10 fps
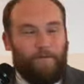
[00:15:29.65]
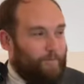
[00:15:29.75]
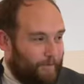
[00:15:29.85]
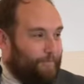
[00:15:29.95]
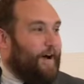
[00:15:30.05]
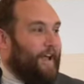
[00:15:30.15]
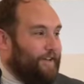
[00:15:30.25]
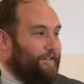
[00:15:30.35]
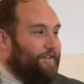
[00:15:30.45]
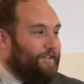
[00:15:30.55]
will
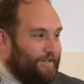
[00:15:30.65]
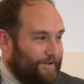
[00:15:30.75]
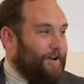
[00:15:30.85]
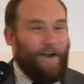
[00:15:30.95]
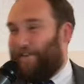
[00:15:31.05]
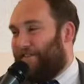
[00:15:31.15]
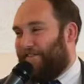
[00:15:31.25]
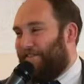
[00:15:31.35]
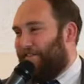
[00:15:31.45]
find you out.